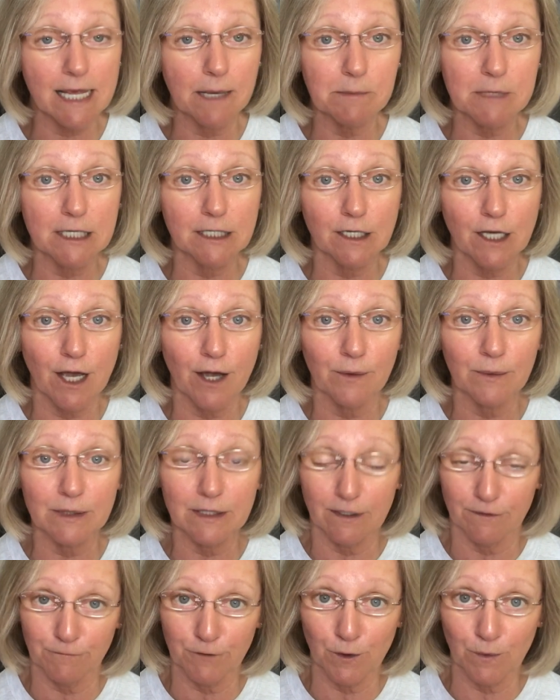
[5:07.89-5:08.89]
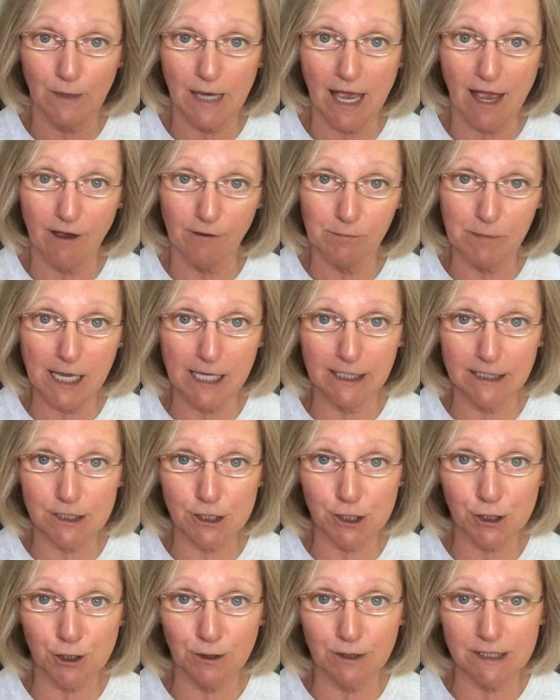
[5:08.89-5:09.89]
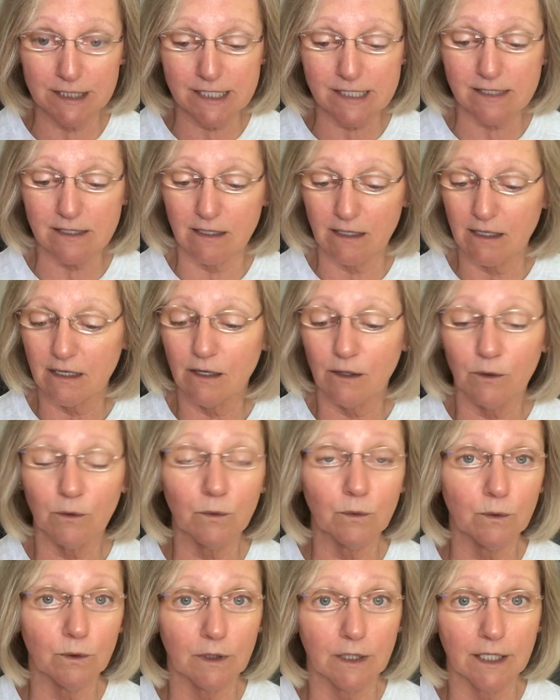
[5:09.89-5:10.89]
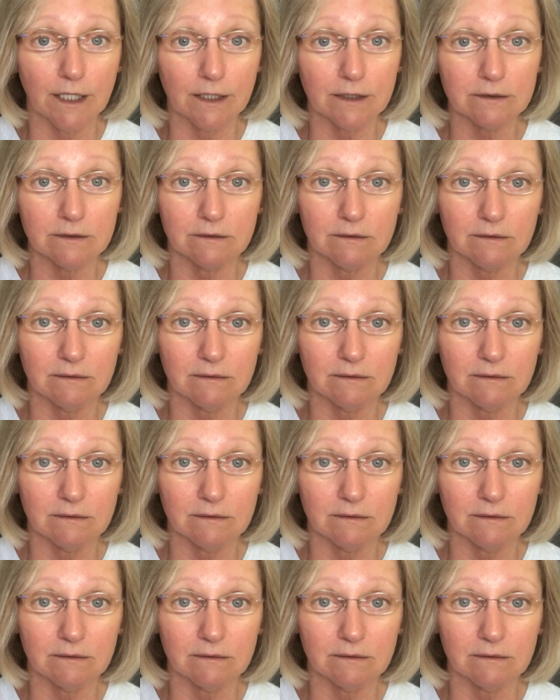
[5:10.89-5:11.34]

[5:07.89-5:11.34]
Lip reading: Let me know if you have pet insurance or